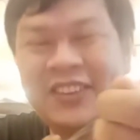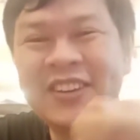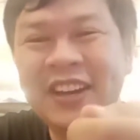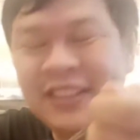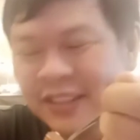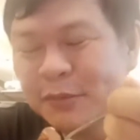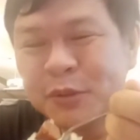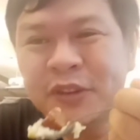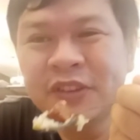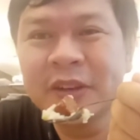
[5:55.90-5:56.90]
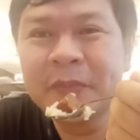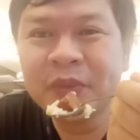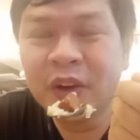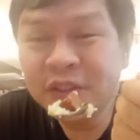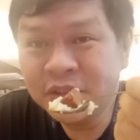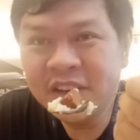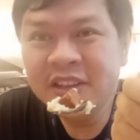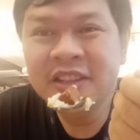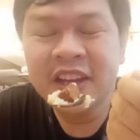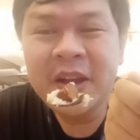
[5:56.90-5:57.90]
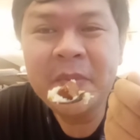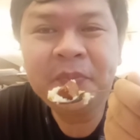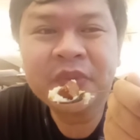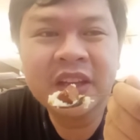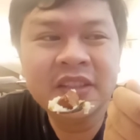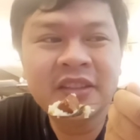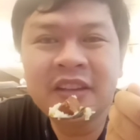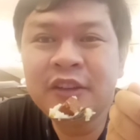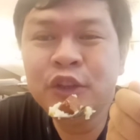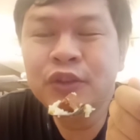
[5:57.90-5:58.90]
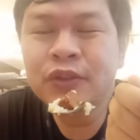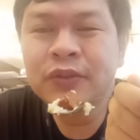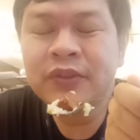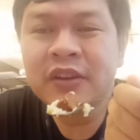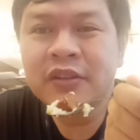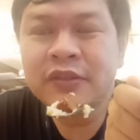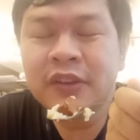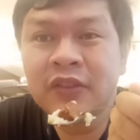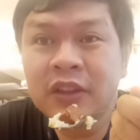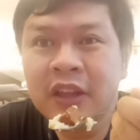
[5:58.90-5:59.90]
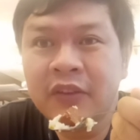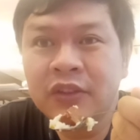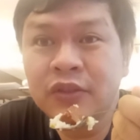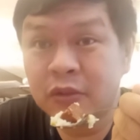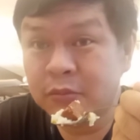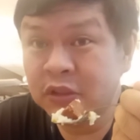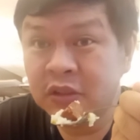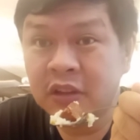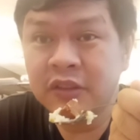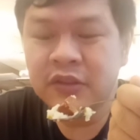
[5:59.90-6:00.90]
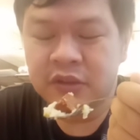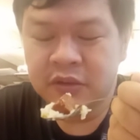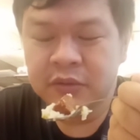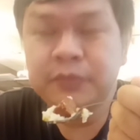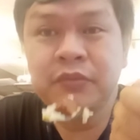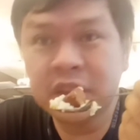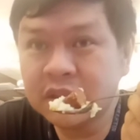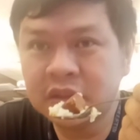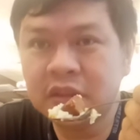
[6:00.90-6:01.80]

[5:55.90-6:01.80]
Okay, this is perfect. On a rainy day, it's not our usual fare or 7-Elevens or McDonald's or anything, but